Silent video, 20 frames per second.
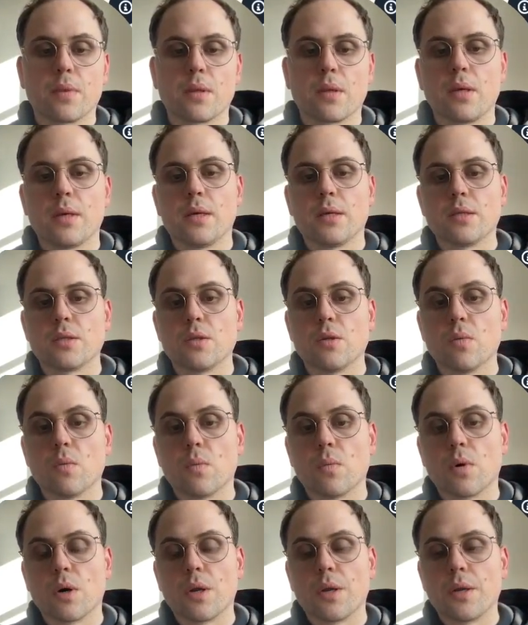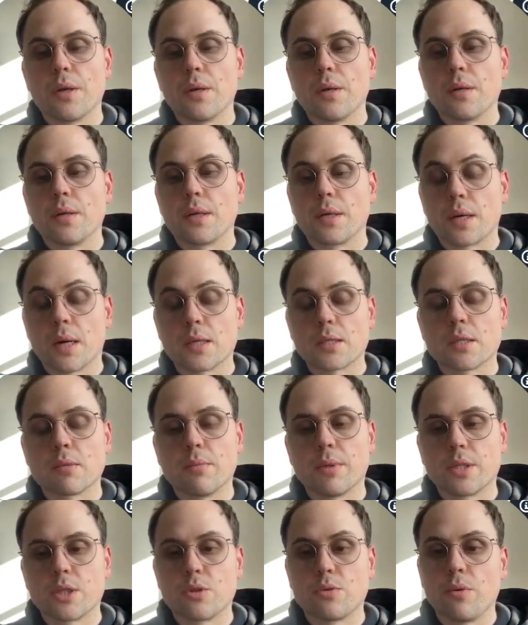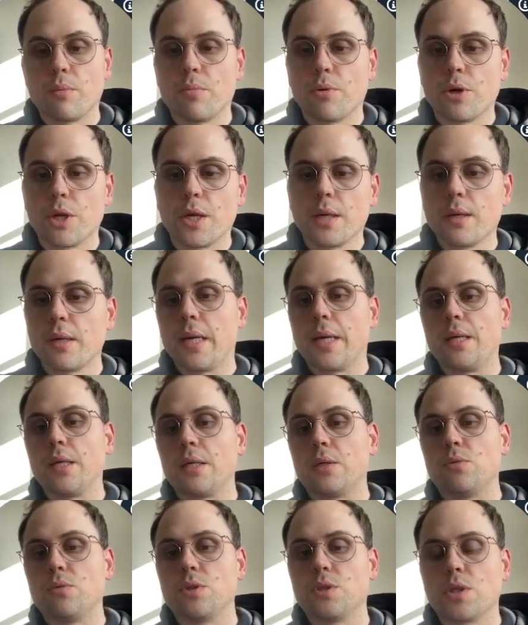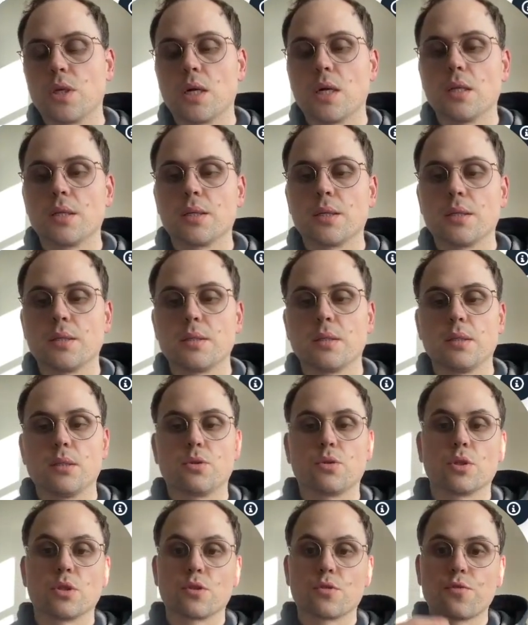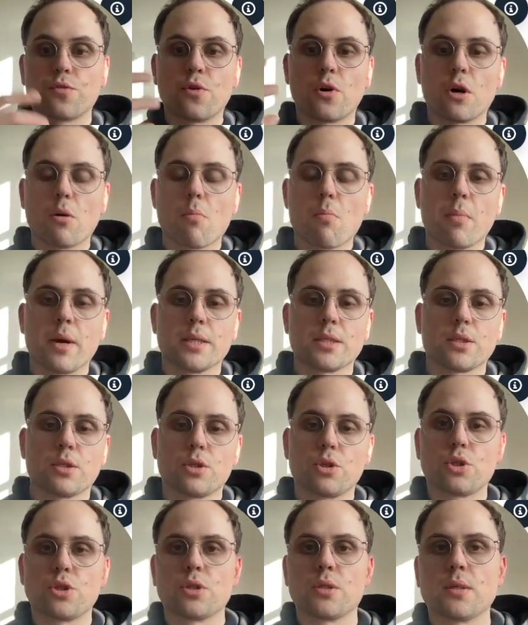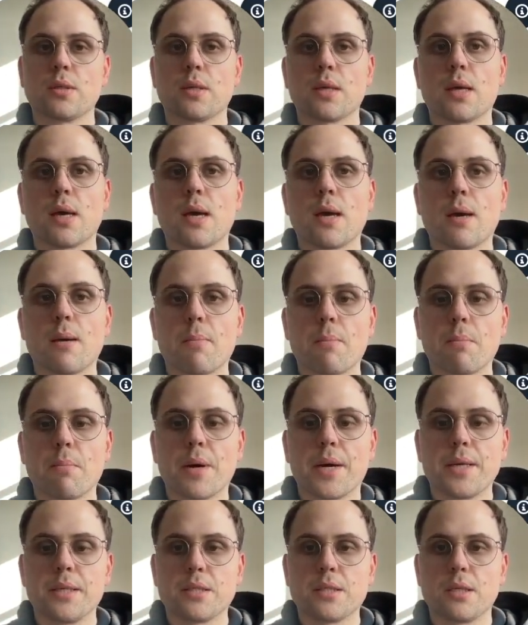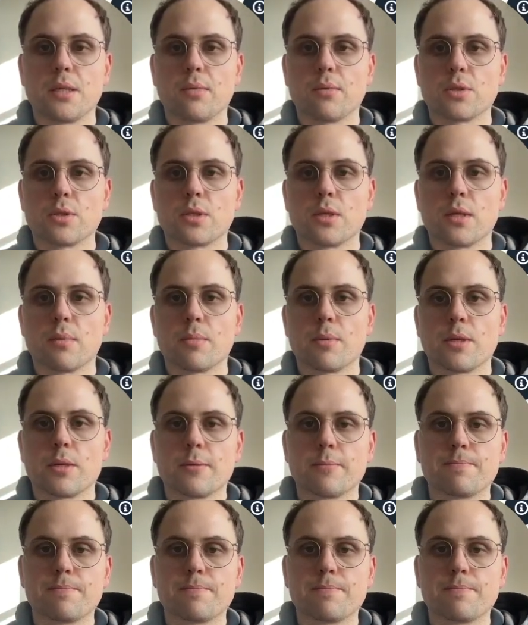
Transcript: is the custom message we put in, and the result is the transformed message by the SQL statement.